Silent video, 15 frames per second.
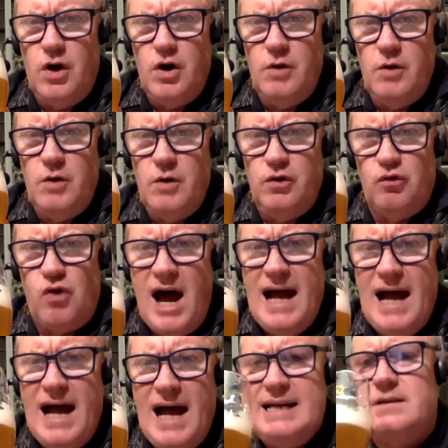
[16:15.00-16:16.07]
watermelon
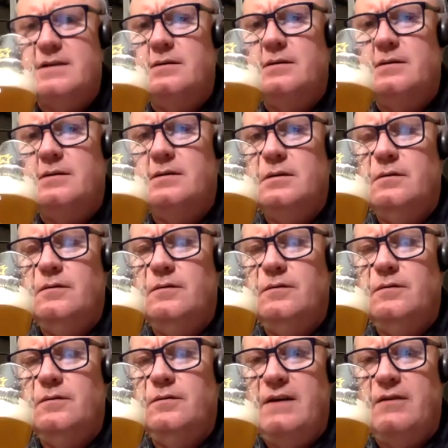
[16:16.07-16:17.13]
rind
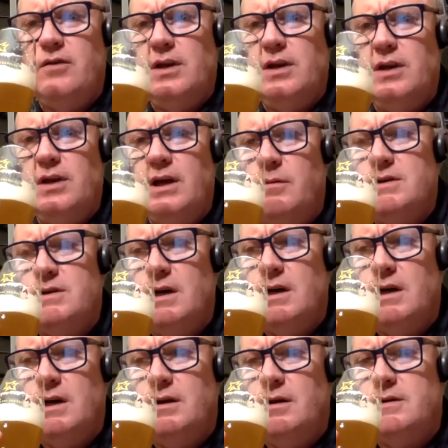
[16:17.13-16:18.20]
flavor, like almost
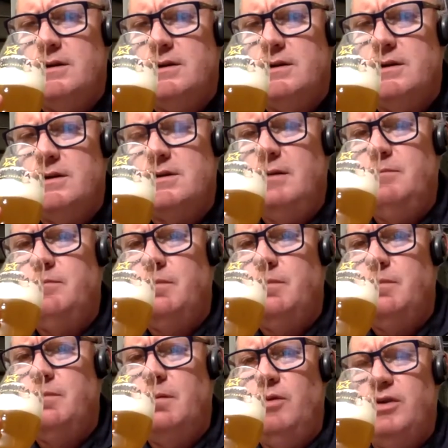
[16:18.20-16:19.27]
like a slight
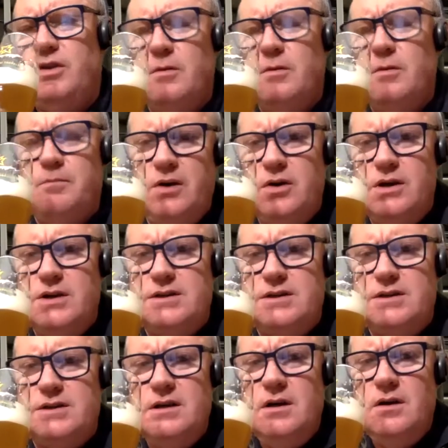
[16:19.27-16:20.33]
with the
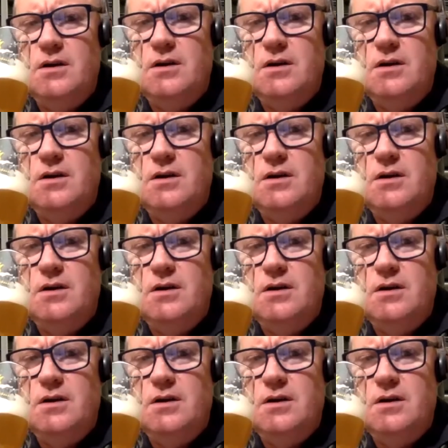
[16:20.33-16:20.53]
bitterness.